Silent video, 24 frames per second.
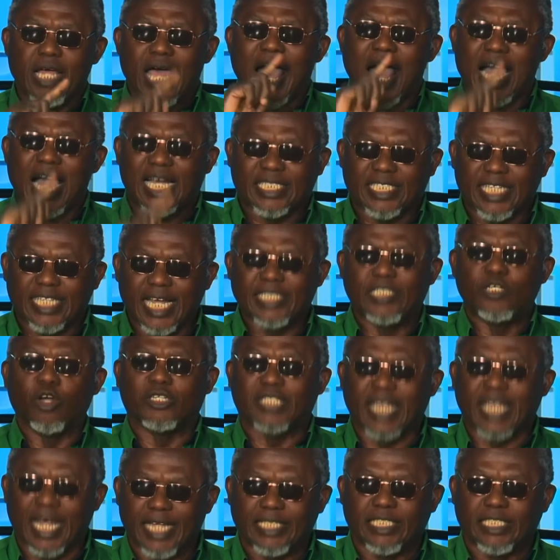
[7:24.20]
access the
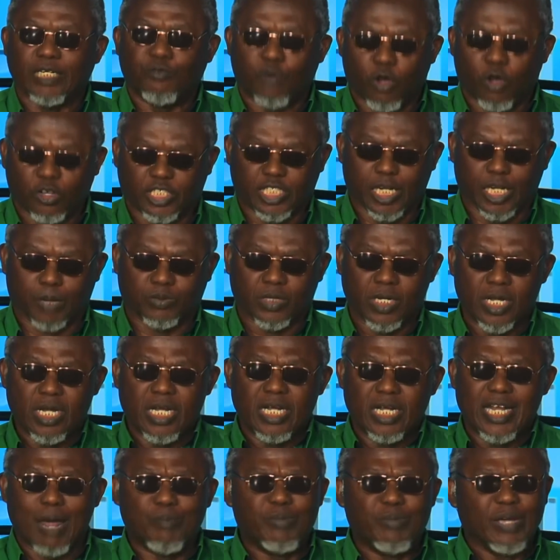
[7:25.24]
alternative concept.
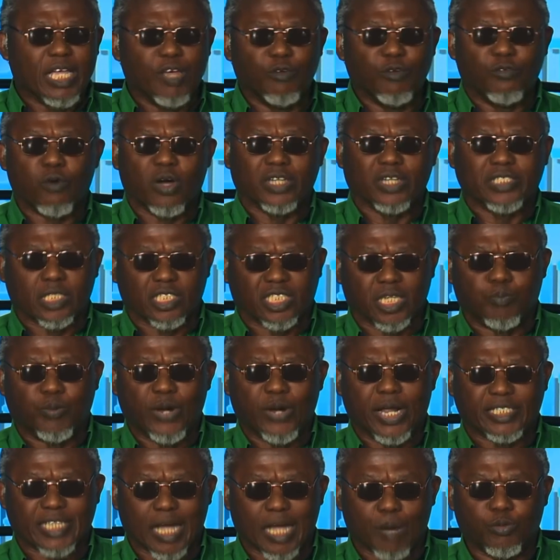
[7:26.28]
Let me give you one
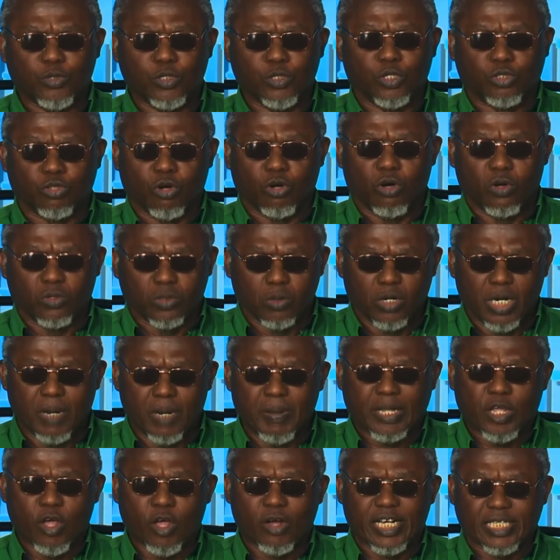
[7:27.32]
simple example to, to
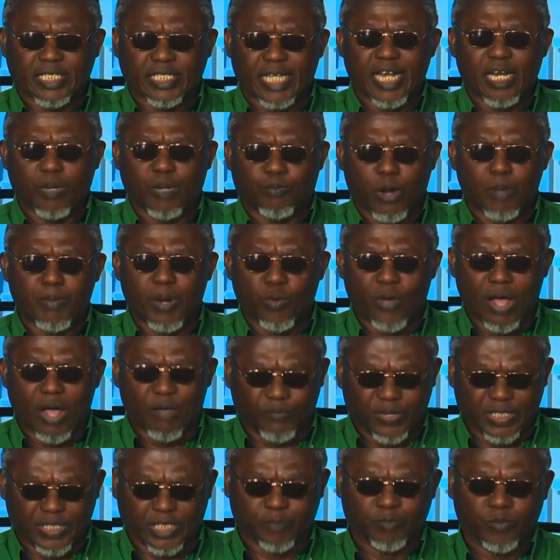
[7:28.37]
make you understand the problem we are
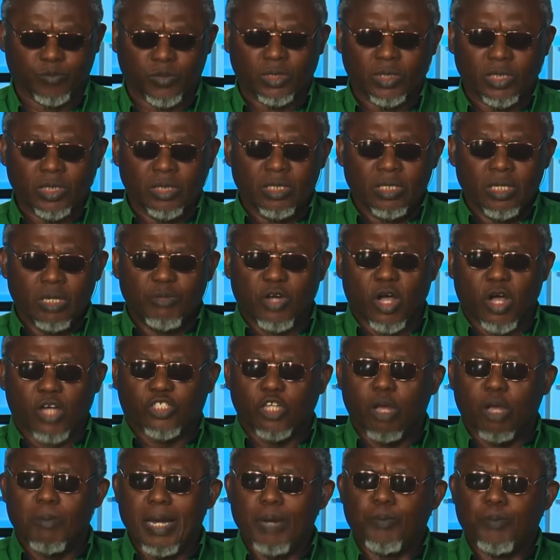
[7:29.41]
facing. Because
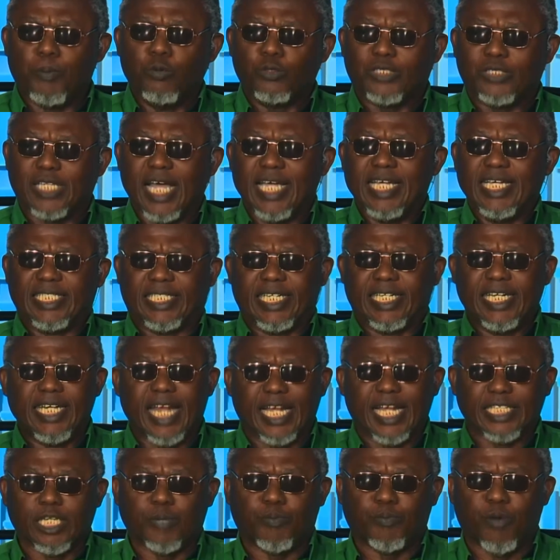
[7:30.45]
so many people say it's
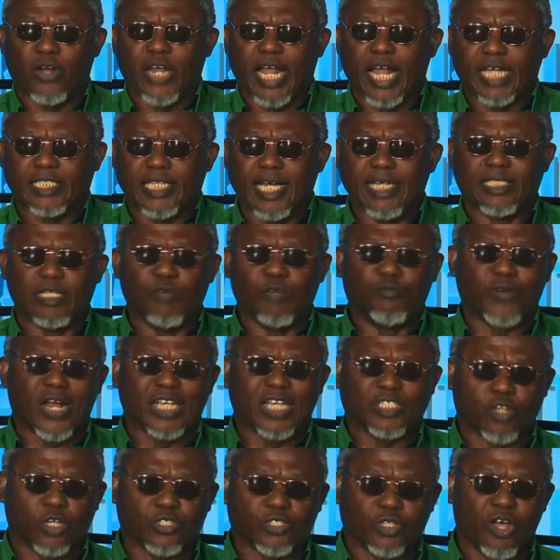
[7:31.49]
leadership, others say it's
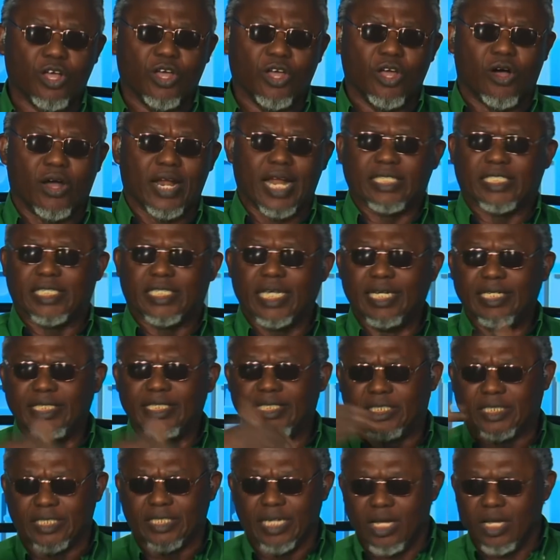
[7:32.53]
infrastructure, others say
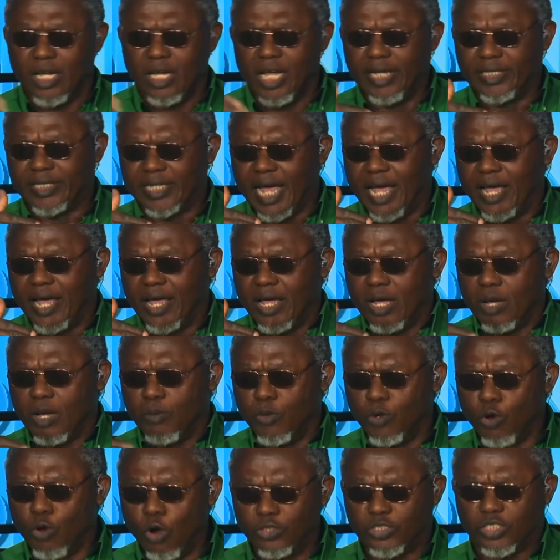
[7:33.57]
it's, it's uh,
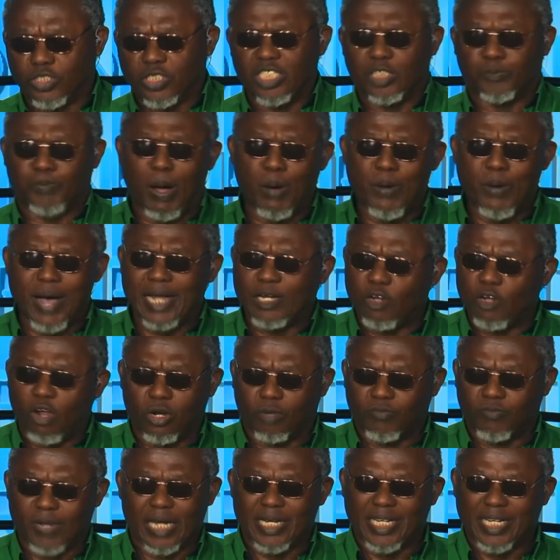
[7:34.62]
roads, it's power, and all
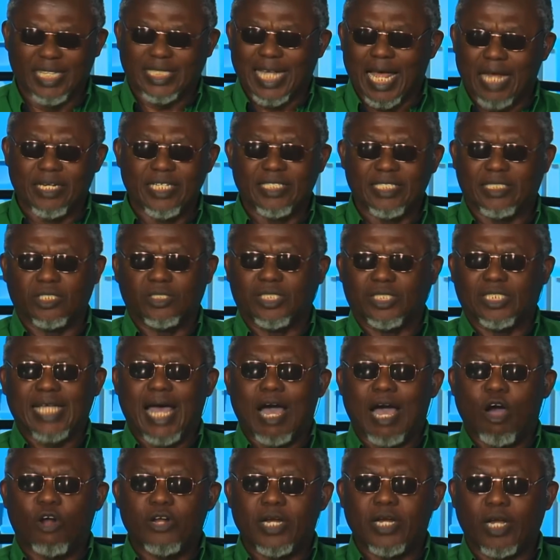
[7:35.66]
of that. These are, these, these
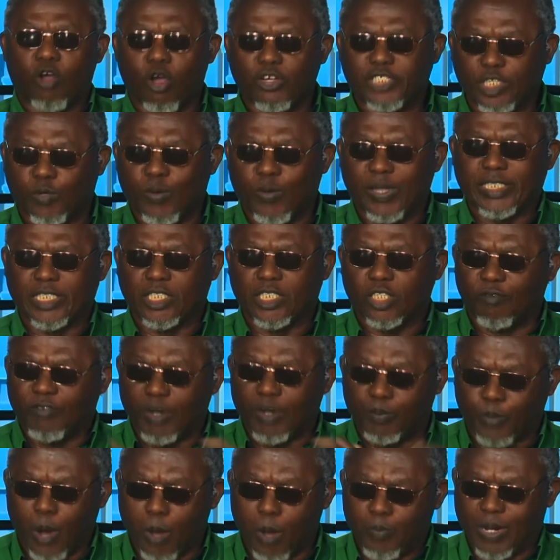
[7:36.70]
are all the consequences of
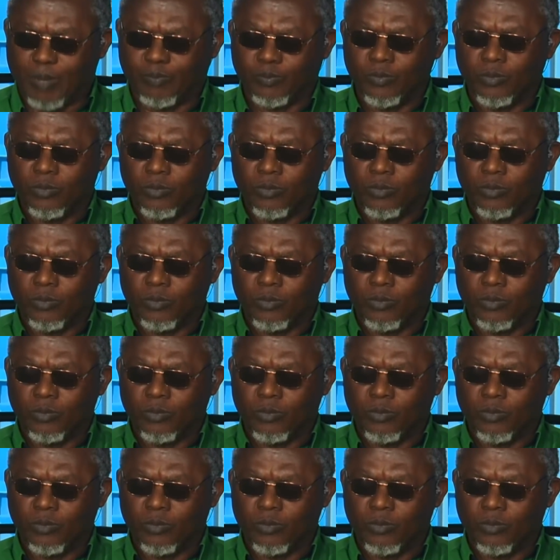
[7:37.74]
the problem.